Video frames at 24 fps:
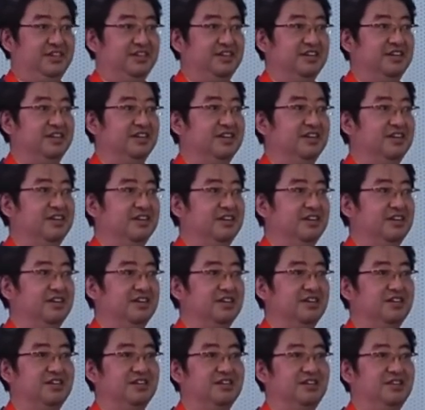uh,
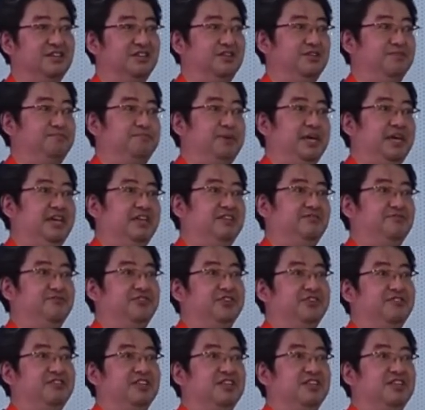paid very low,